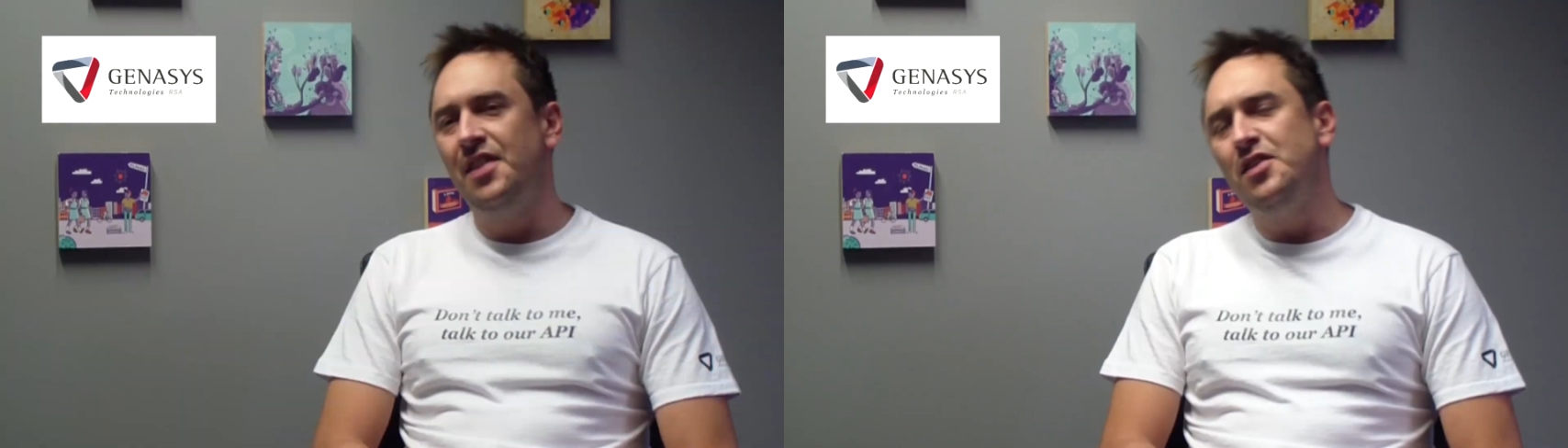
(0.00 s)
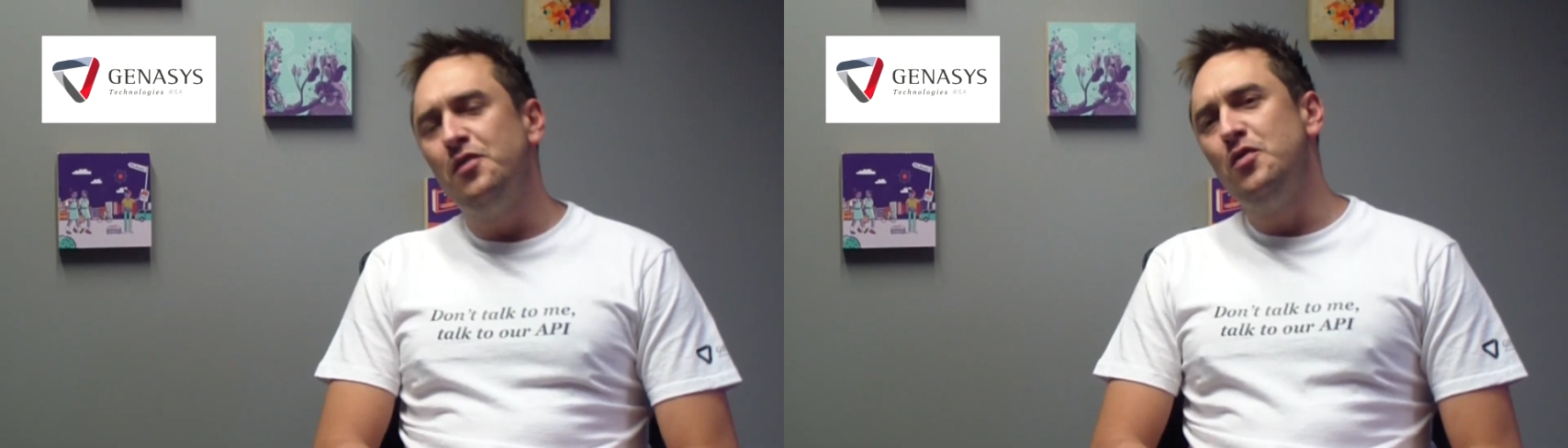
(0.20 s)

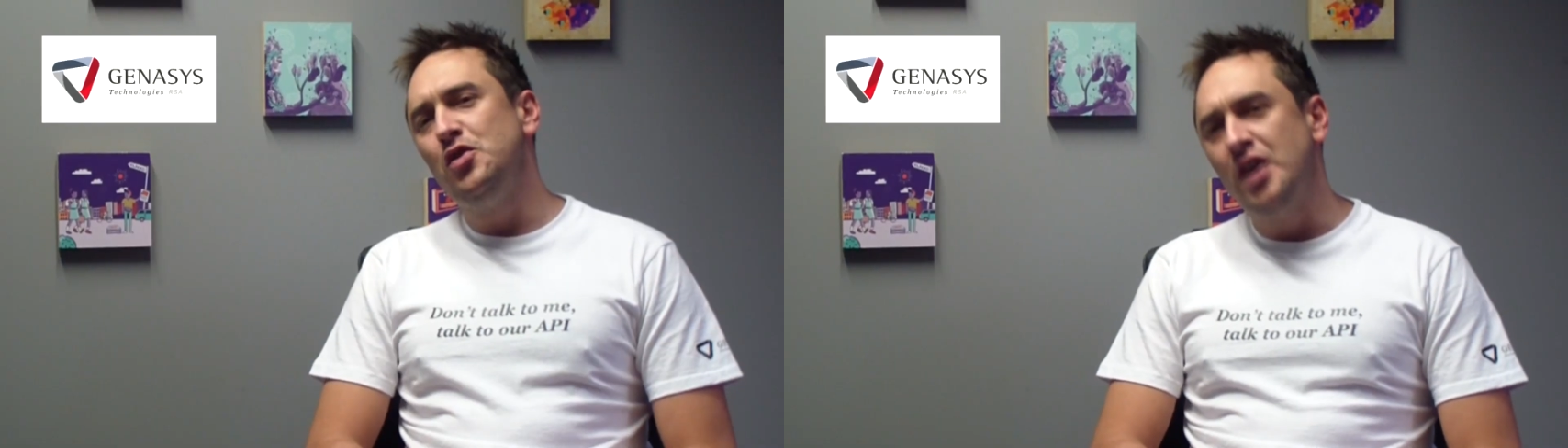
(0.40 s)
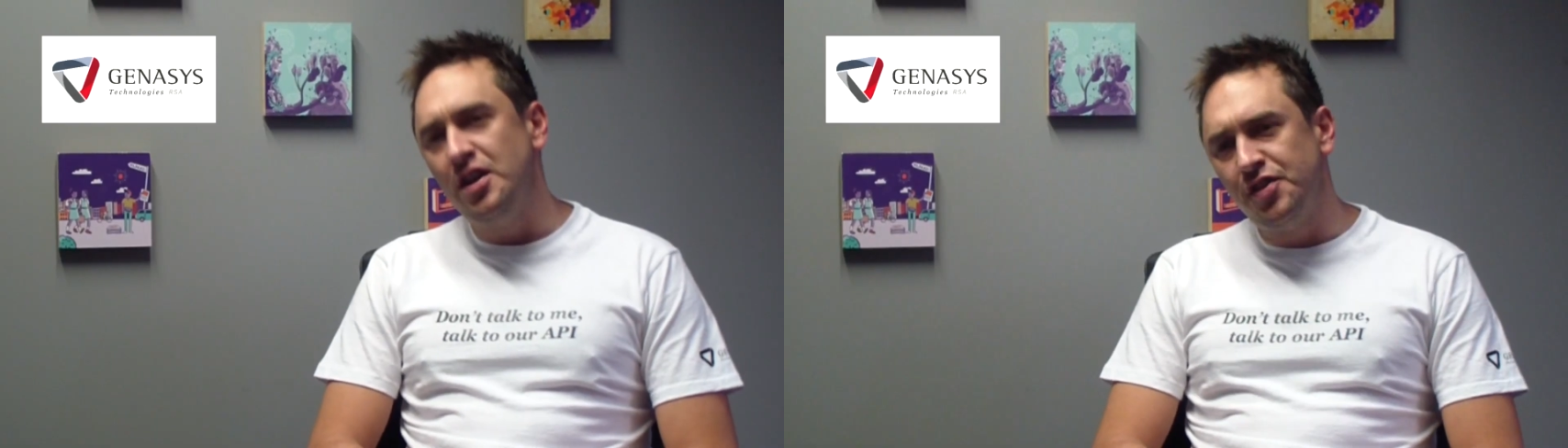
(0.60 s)
think the
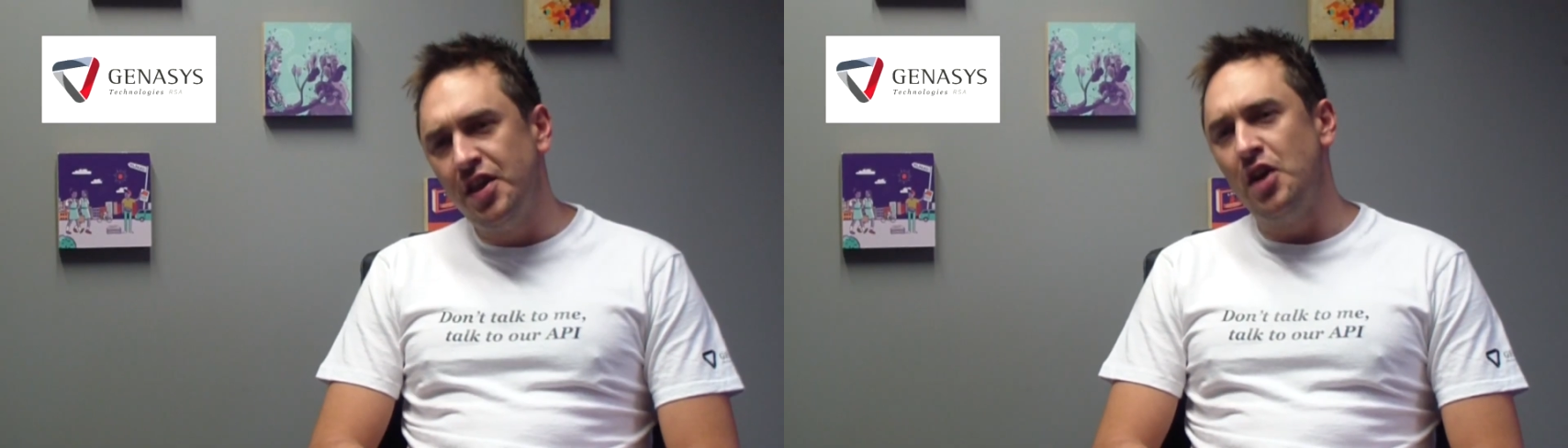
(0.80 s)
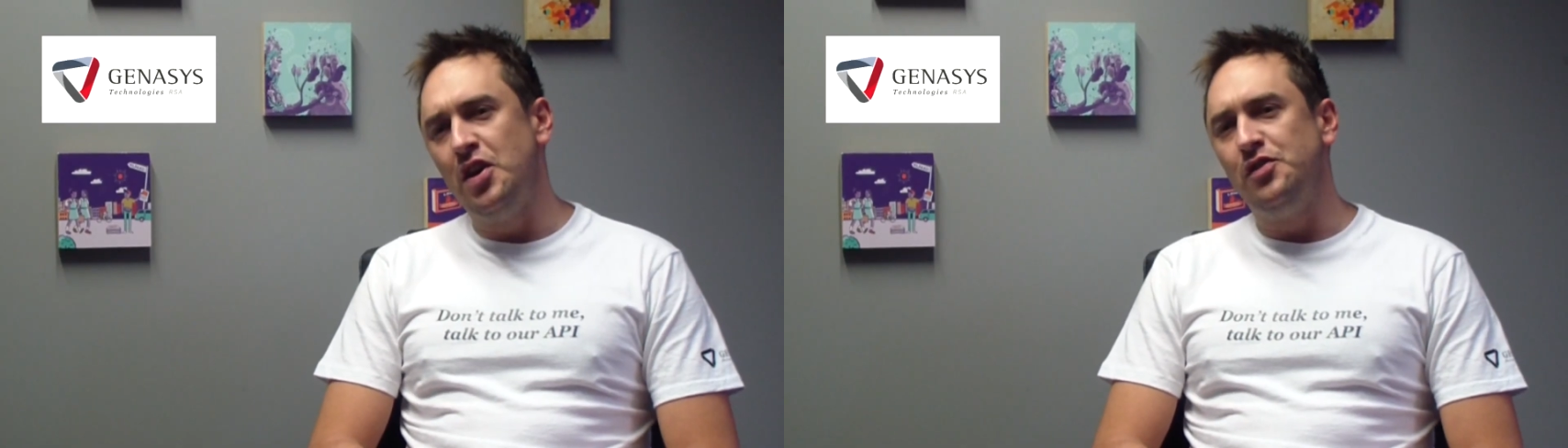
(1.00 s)
first challenge
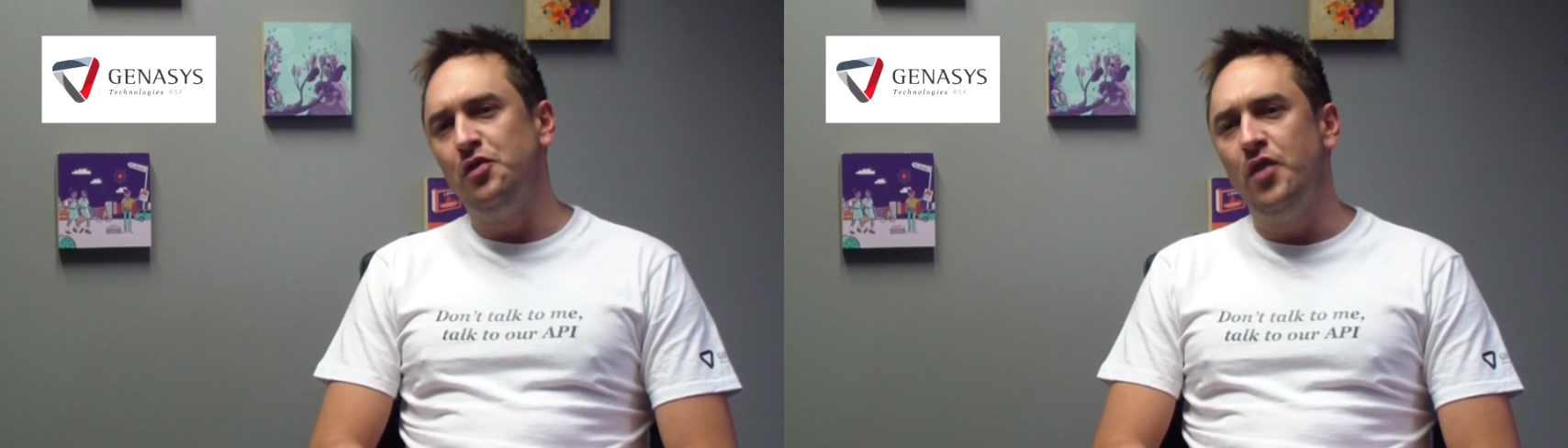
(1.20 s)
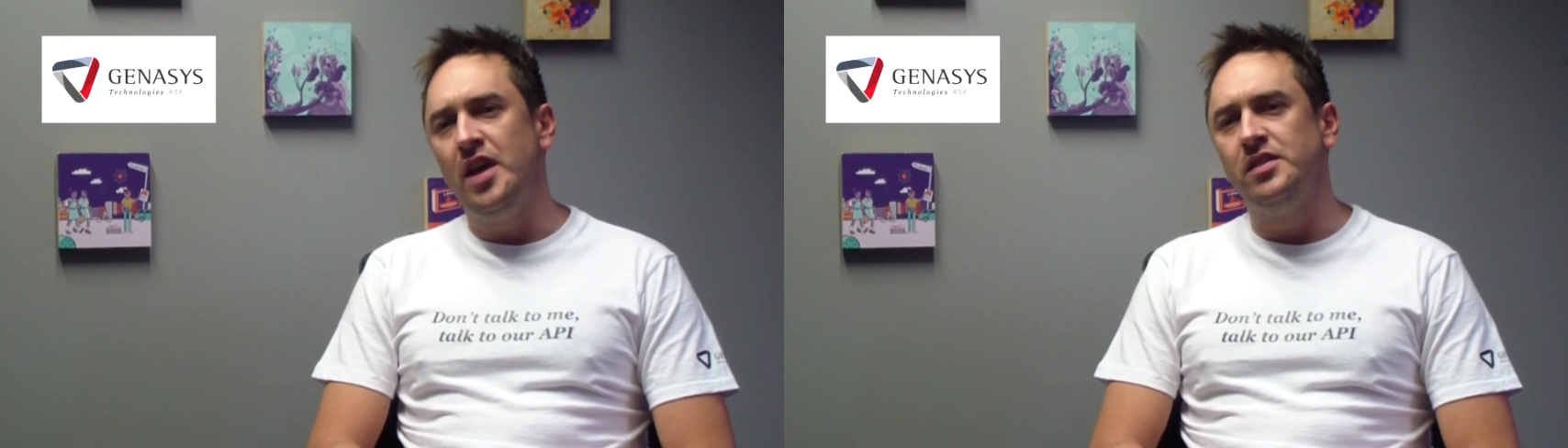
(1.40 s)
that they're going
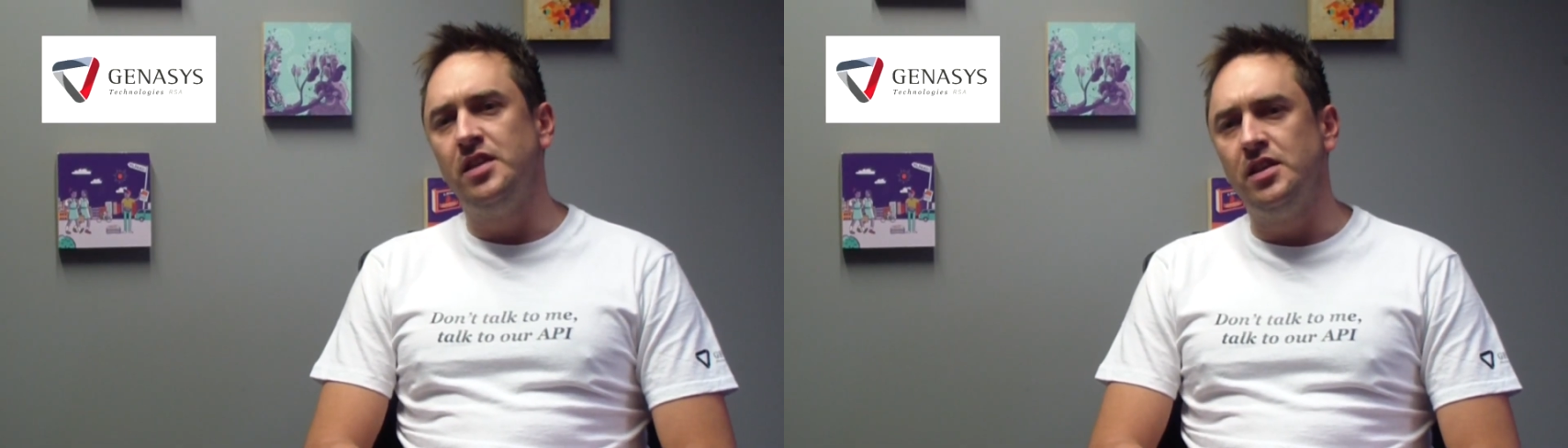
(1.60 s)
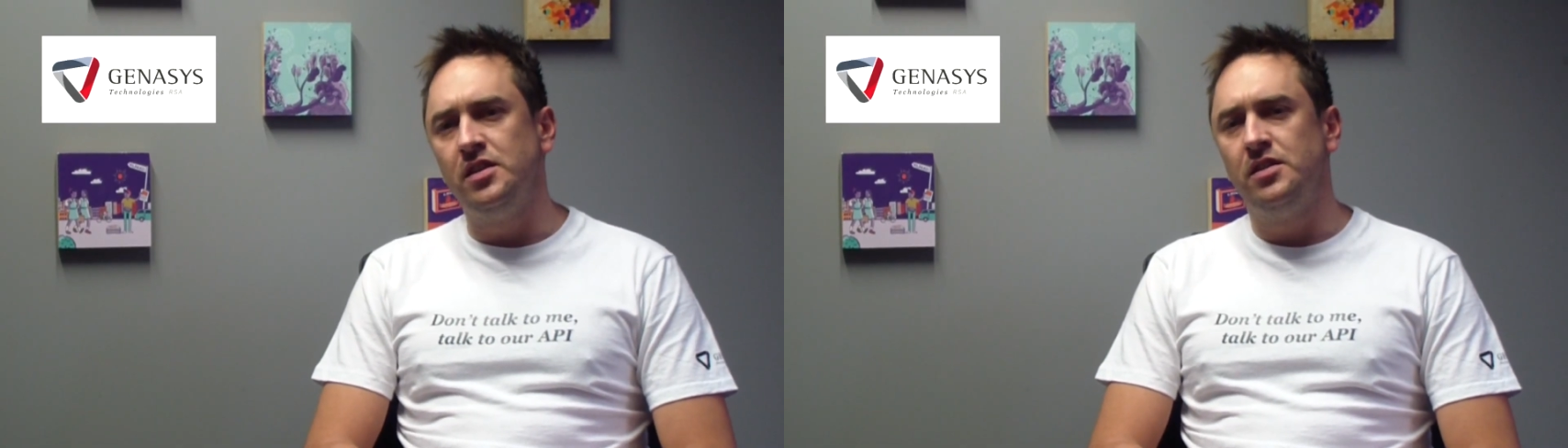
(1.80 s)
to
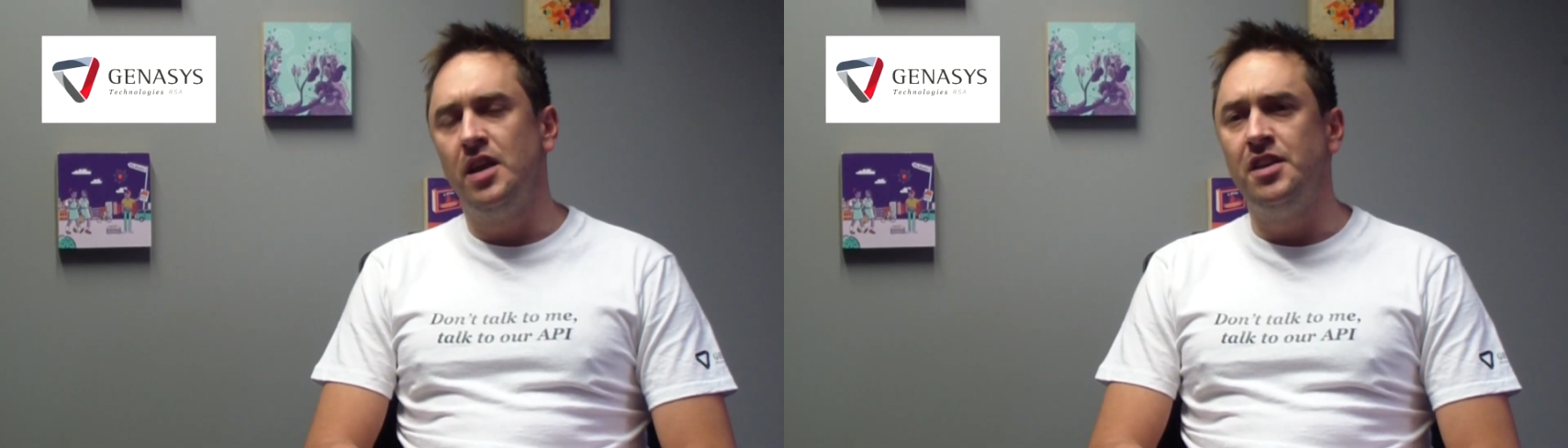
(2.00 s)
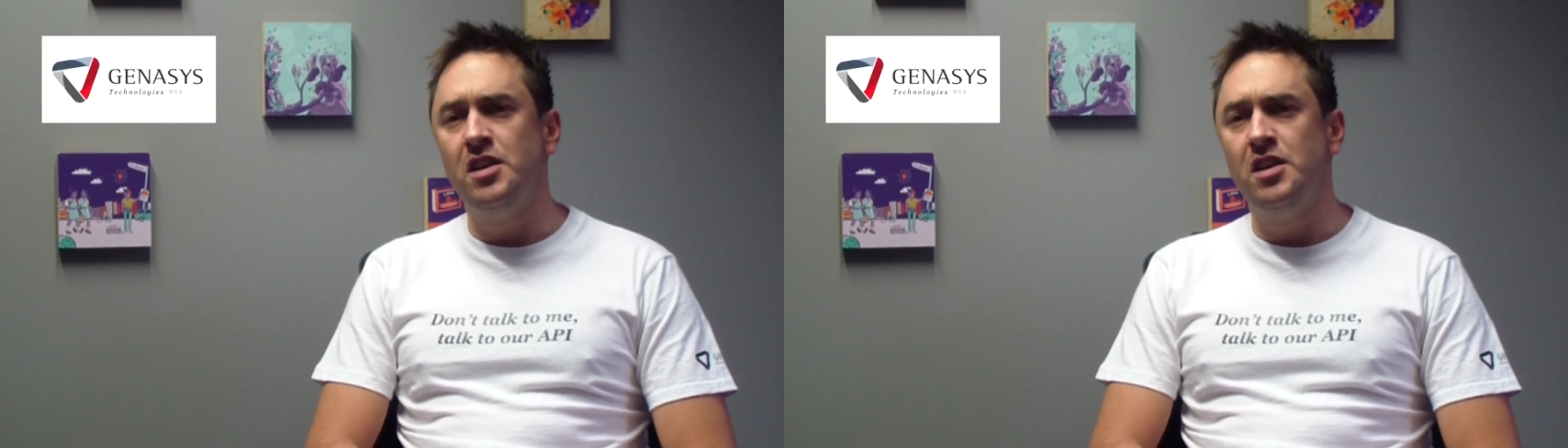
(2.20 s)
face is the